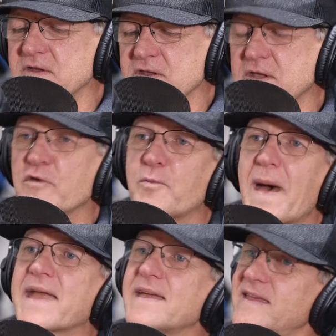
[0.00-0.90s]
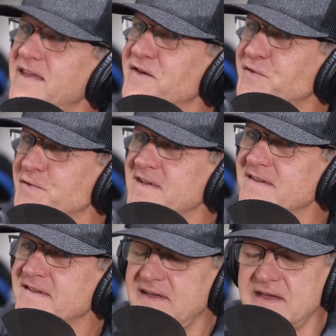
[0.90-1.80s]
goes back into history,
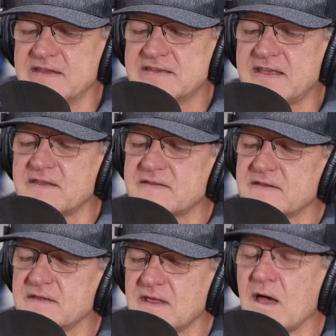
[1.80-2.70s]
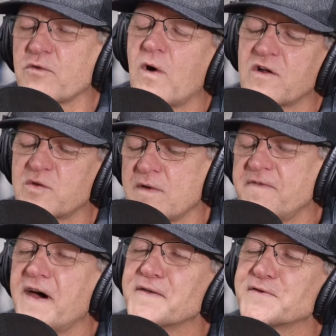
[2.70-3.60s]
and he says, I was watching my
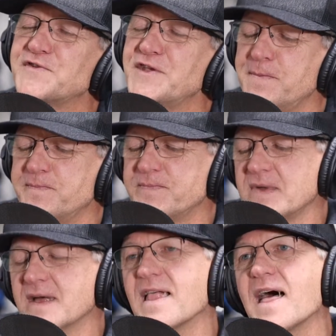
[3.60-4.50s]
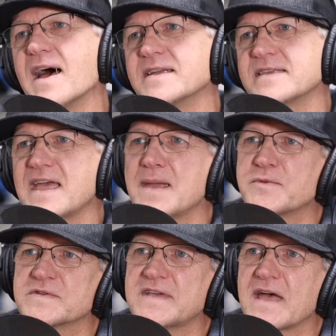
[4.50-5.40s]
father's sheep. A lion came
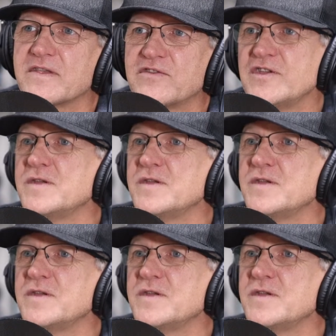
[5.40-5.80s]
to attack the sheep.